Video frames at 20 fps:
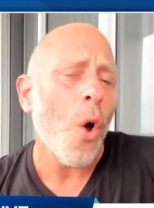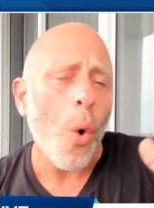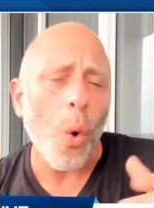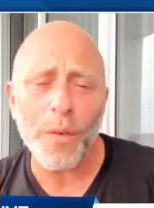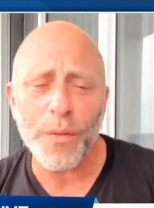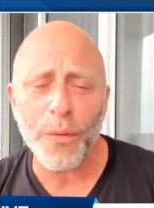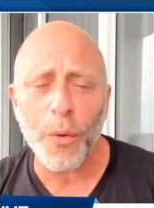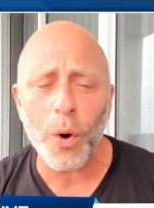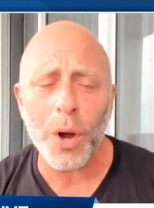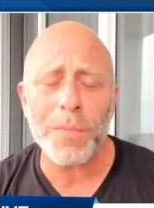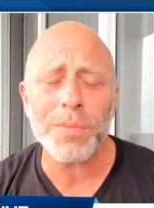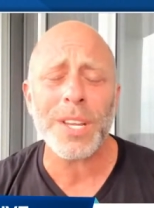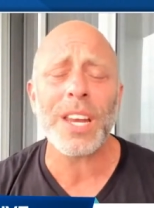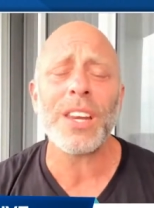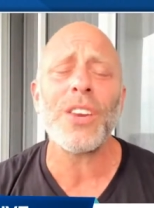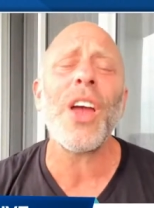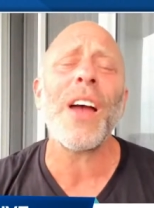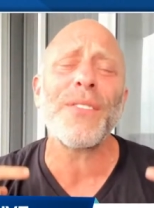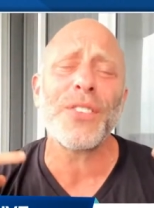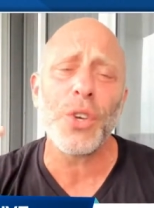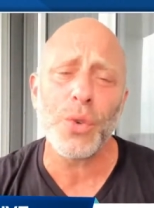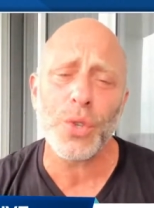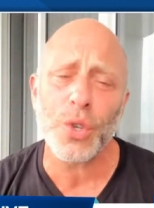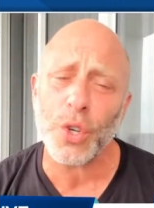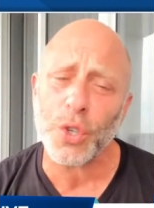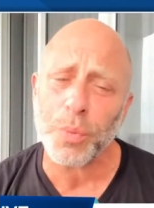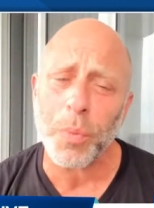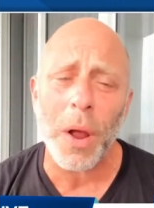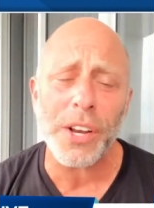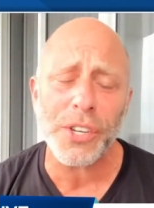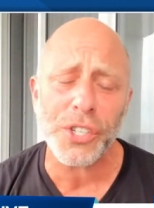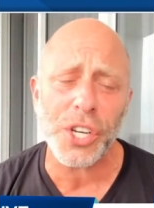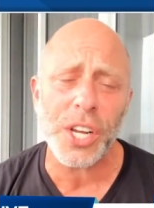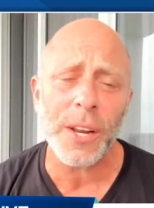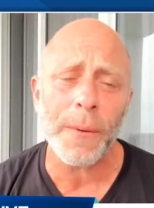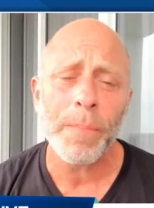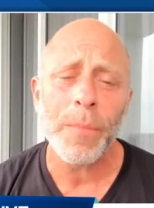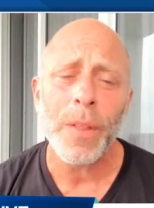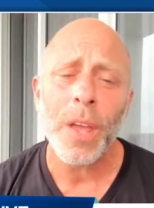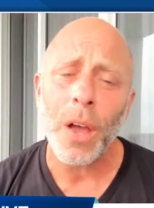or 40%, you have to use your
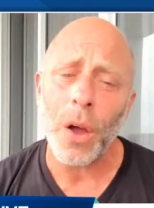spreadsheet.